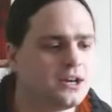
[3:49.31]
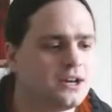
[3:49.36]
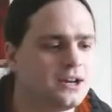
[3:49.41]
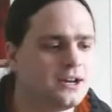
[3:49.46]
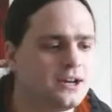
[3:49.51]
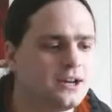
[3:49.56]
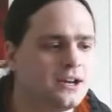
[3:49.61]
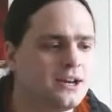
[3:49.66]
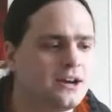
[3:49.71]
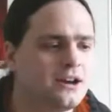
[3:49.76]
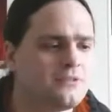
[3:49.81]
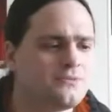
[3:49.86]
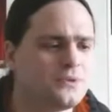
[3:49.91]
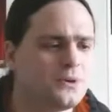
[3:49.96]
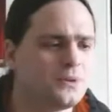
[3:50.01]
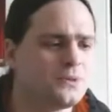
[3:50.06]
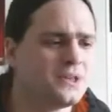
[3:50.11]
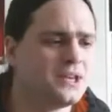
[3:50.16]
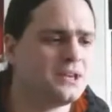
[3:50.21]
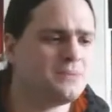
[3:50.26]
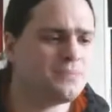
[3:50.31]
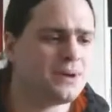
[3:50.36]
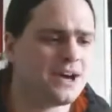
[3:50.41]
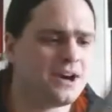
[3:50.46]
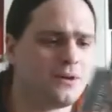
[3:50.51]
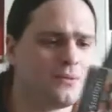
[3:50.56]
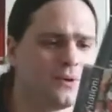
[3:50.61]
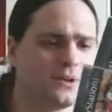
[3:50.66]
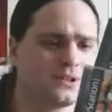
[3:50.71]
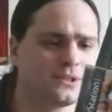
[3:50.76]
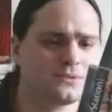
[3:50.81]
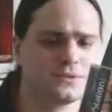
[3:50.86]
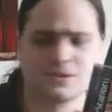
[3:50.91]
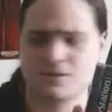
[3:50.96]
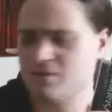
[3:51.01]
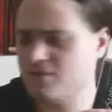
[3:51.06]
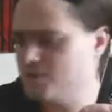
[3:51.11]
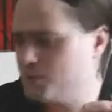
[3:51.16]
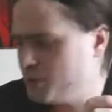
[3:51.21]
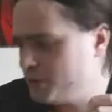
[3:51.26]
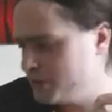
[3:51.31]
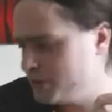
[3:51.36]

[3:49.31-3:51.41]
I thought the PAL ones were sort of more